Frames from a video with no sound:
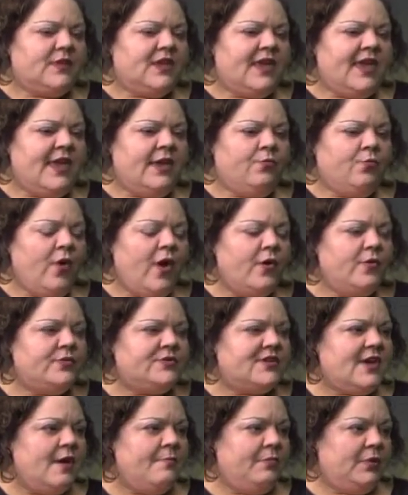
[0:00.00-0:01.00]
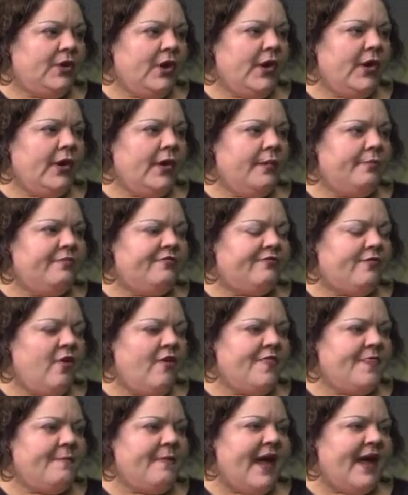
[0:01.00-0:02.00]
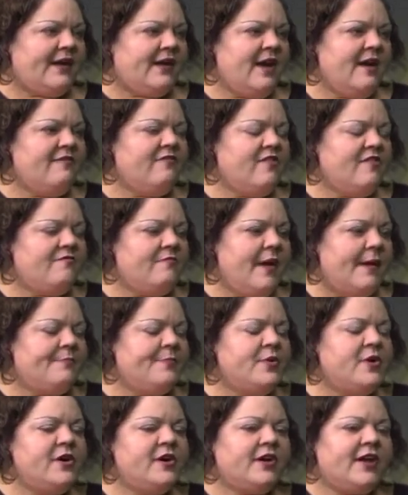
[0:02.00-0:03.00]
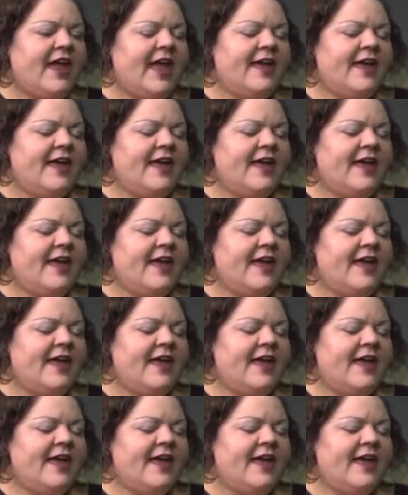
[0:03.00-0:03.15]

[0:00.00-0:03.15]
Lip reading: he wrote a blurb on the back cover of my book.